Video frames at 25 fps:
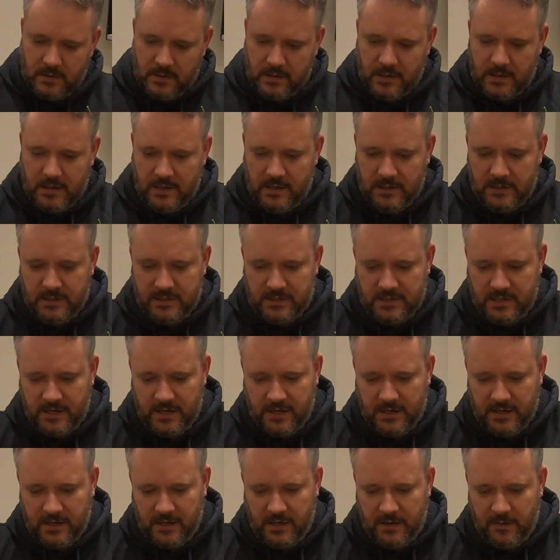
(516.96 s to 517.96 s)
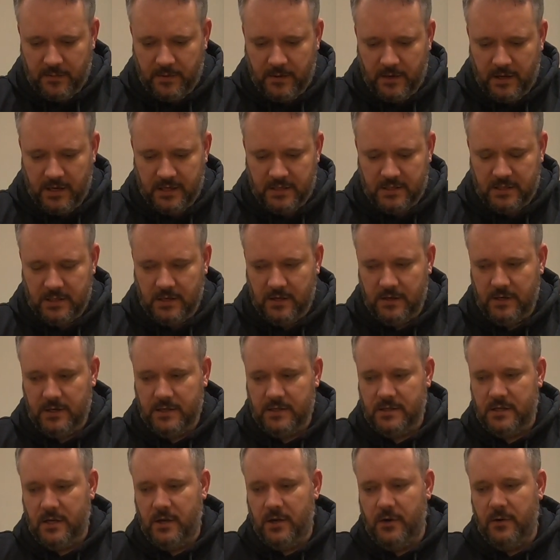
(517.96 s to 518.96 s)
It is standing up nicely on
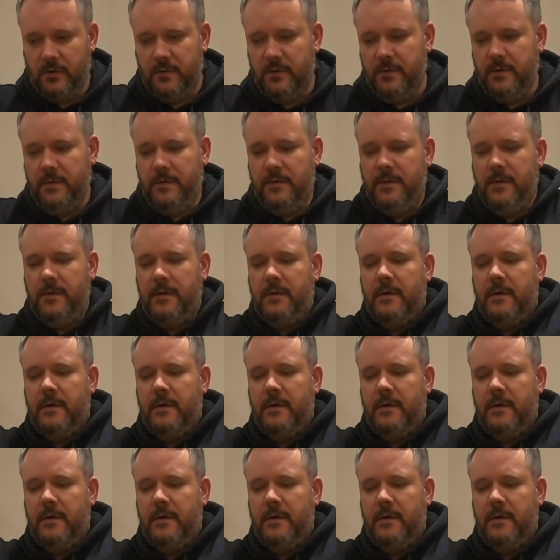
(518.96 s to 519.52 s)
its own.